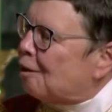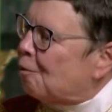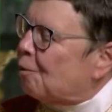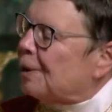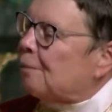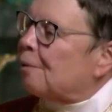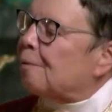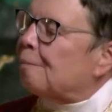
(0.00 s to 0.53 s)

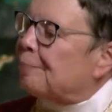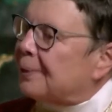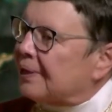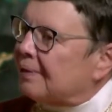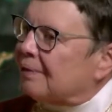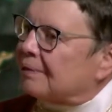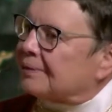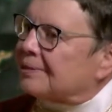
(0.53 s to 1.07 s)
We were
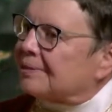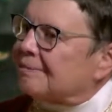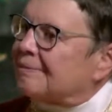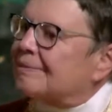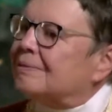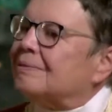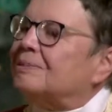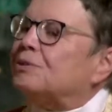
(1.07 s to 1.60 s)
built
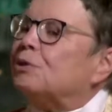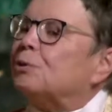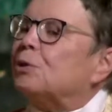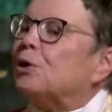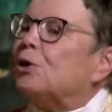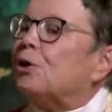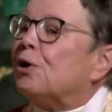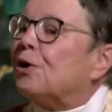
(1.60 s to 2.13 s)
to
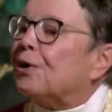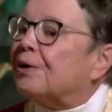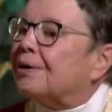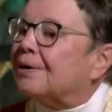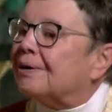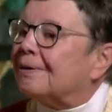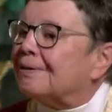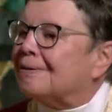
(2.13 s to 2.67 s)

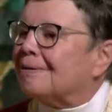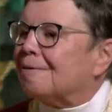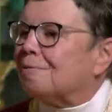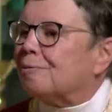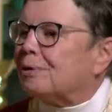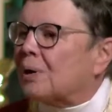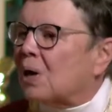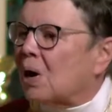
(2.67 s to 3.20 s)
yearn
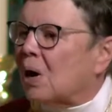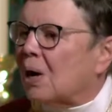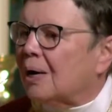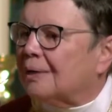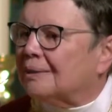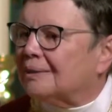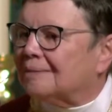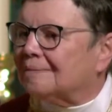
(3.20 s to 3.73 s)
for
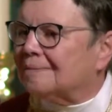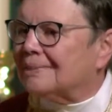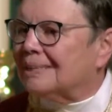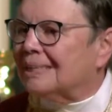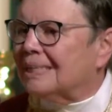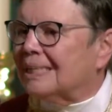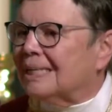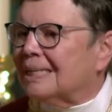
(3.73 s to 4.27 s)
God.
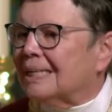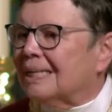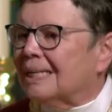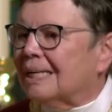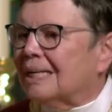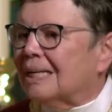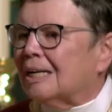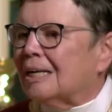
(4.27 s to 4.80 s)

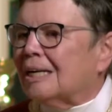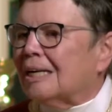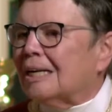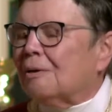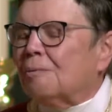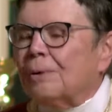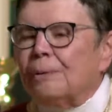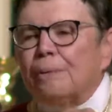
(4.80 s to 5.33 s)

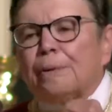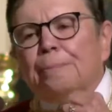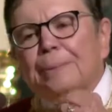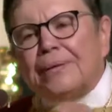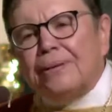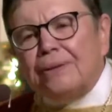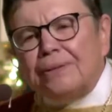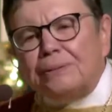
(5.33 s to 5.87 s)
We were
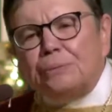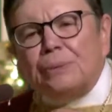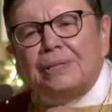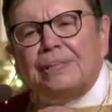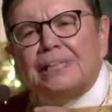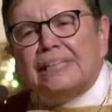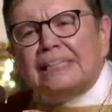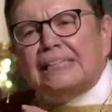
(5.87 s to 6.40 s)
built
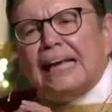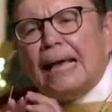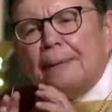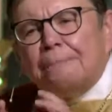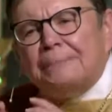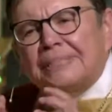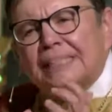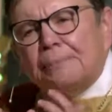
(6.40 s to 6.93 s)
with this
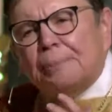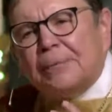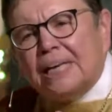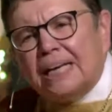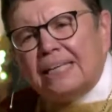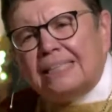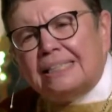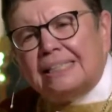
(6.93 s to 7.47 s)
empty
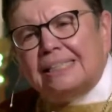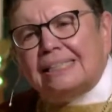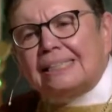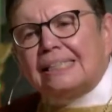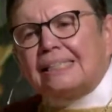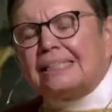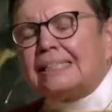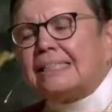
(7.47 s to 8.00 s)

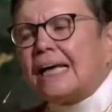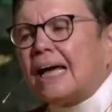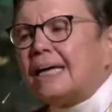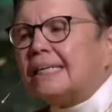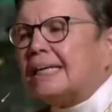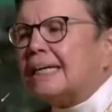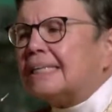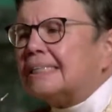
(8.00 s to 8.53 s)
place
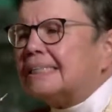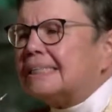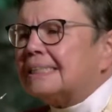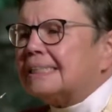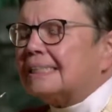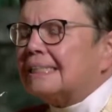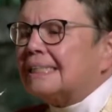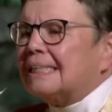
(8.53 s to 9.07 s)
inside
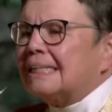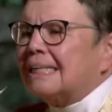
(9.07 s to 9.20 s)
us.